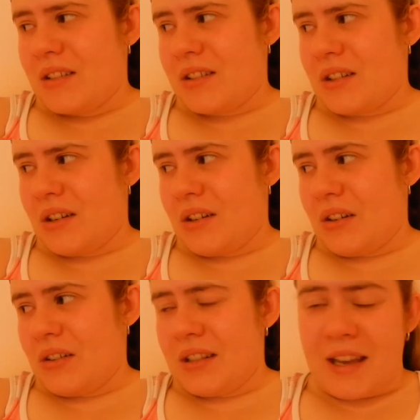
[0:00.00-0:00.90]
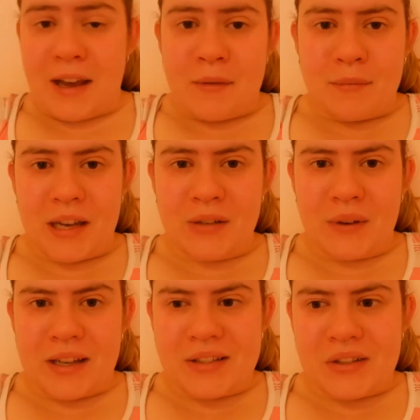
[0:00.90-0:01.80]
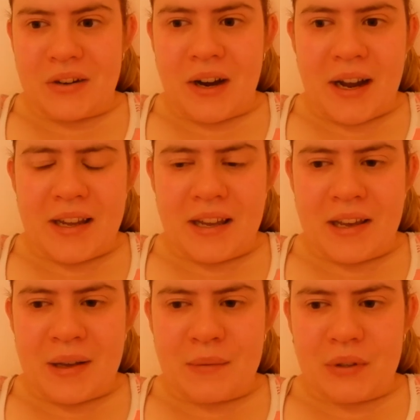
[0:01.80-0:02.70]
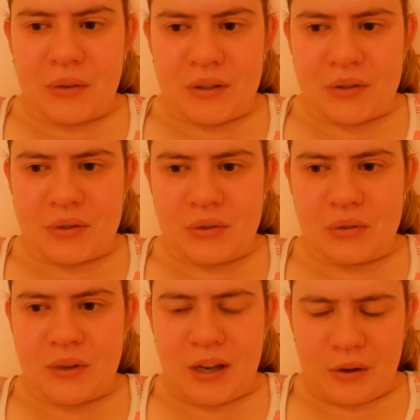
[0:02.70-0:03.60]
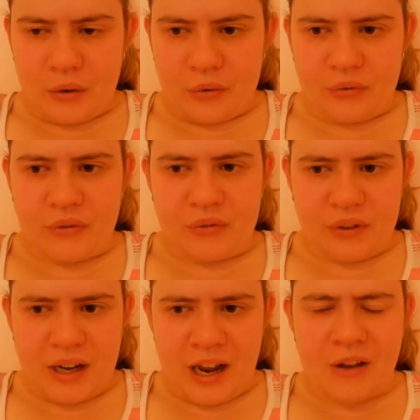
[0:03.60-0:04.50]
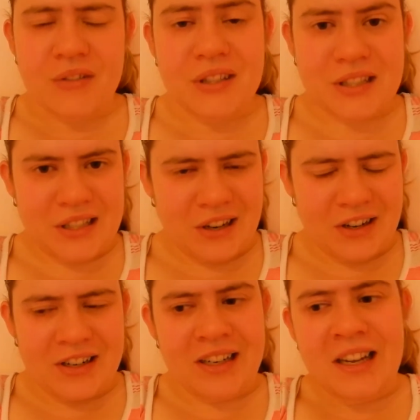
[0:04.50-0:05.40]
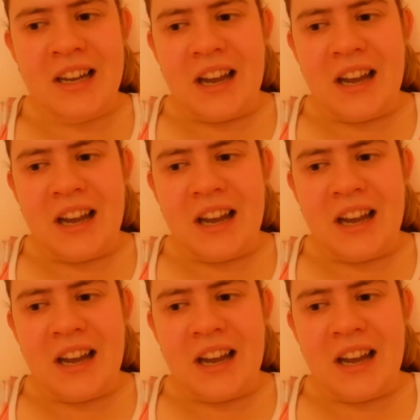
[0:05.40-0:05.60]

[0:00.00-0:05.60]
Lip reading: So yeah, but anyway, so I am going to head off for now, so